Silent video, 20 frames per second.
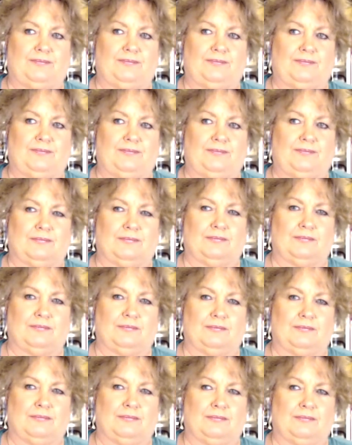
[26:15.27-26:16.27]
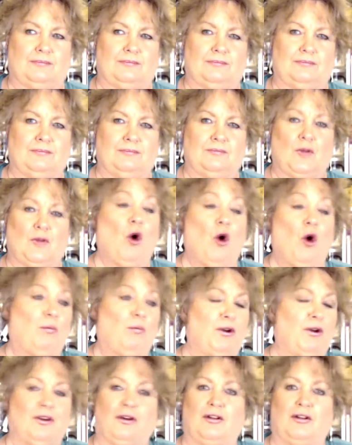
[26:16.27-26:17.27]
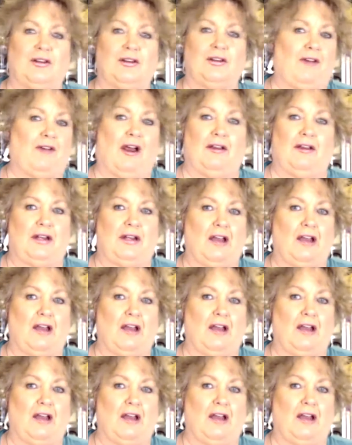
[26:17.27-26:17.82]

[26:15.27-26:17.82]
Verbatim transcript: Okay. okay or I'll put it that. on your phone.